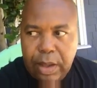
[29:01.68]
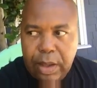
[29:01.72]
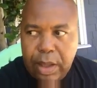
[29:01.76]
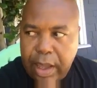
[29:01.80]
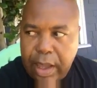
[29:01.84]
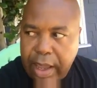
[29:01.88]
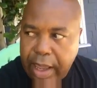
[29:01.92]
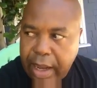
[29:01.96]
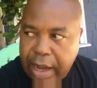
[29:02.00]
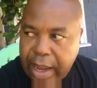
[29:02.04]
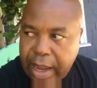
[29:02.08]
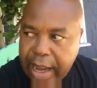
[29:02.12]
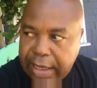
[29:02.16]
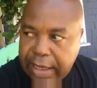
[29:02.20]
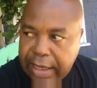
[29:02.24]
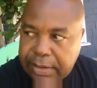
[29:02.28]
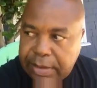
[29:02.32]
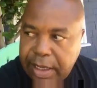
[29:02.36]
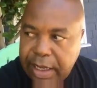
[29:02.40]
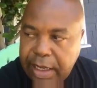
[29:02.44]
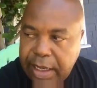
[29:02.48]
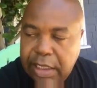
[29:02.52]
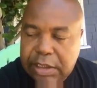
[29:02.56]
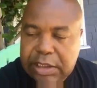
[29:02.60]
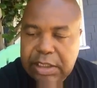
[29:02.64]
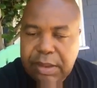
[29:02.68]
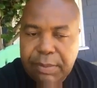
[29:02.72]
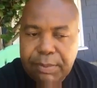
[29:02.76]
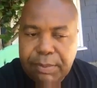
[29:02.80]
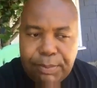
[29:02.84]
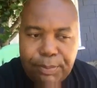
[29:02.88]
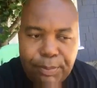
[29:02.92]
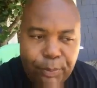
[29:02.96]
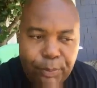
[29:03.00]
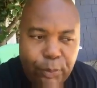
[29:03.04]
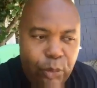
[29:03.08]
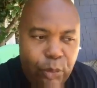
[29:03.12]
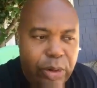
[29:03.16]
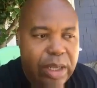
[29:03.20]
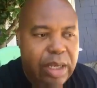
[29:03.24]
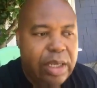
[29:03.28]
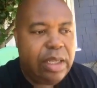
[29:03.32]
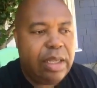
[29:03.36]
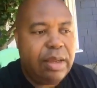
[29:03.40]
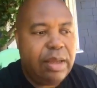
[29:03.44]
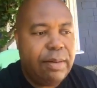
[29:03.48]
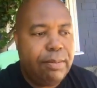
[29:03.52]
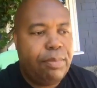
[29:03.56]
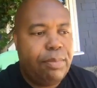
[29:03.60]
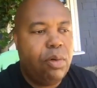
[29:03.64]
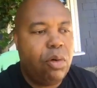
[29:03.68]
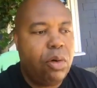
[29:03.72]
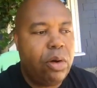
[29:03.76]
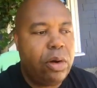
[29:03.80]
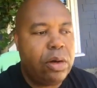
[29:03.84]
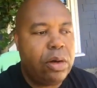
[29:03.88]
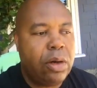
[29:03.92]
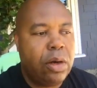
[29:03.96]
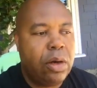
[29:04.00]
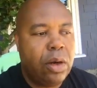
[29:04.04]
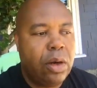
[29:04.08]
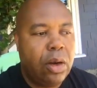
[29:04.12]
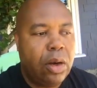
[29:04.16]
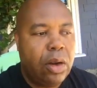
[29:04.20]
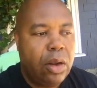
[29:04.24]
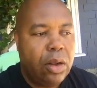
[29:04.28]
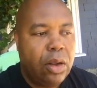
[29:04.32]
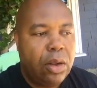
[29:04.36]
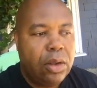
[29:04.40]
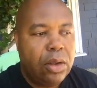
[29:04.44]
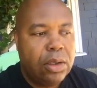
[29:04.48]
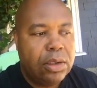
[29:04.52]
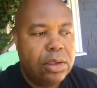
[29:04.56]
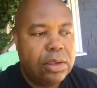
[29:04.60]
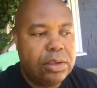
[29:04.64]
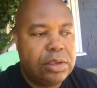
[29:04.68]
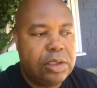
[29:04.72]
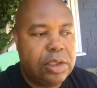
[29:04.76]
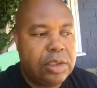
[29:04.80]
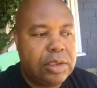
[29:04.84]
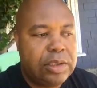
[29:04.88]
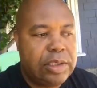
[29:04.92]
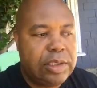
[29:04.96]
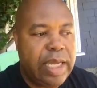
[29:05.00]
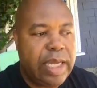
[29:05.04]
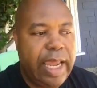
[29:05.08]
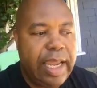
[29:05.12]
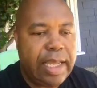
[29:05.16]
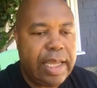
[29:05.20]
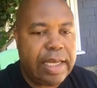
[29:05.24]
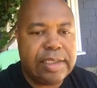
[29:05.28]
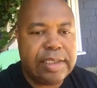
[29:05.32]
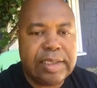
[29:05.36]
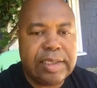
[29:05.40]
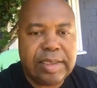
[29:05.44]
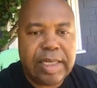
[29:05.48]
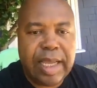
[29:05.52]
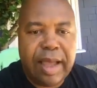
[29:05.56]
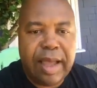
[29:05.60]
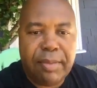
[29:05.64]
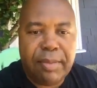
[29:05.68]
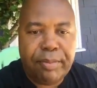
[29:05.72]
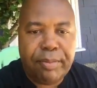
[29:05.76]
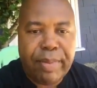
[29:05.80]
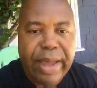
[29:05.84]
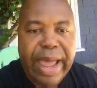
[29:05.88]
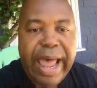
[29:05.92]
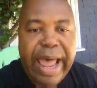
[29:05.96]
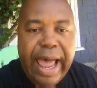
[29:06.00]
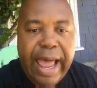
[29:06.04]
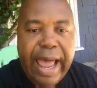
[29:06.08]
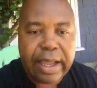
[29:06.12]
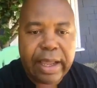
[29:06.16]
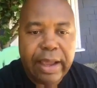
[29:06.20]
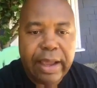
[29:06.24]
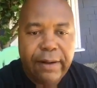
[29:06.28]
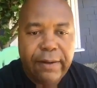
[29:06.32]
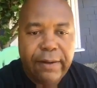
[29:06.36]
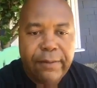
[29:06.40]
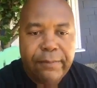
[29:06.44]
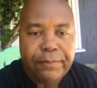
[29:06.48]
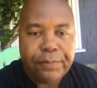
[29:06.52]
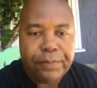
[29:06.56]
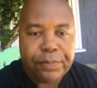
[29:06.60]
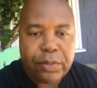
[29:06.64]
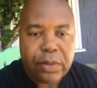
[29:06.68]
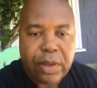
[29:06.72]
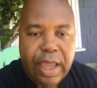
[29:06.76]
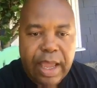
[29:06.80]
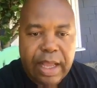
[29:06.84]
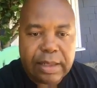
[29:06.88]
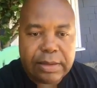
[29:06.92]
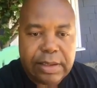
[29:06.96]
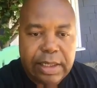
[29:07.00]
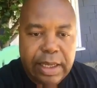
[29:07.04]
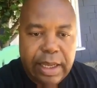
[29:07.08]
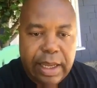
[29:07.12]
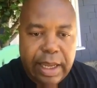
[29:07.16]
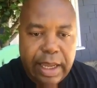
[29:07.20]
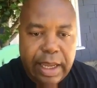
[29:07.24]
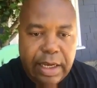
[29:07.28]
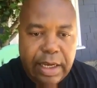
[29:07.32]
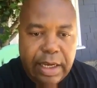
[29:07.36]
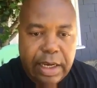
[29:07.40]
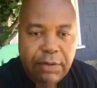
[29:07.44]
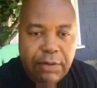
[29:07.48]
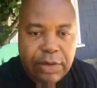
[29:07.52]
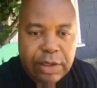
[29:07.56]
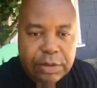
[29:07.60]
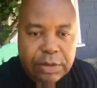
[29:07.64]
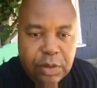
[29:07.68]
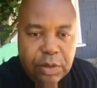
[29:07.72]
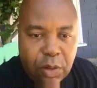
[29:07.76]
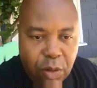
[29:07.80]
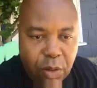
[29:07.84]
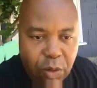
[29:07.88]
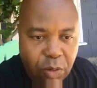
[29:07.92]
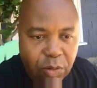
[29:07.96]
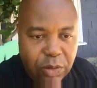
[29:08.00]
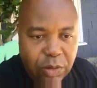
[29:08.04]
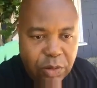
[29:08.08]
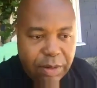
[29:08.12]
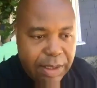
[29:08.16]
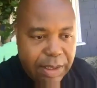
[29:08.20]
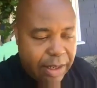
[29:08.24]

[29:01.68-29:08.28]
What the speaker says: And I think it's really important to take a step back at the end of this whole,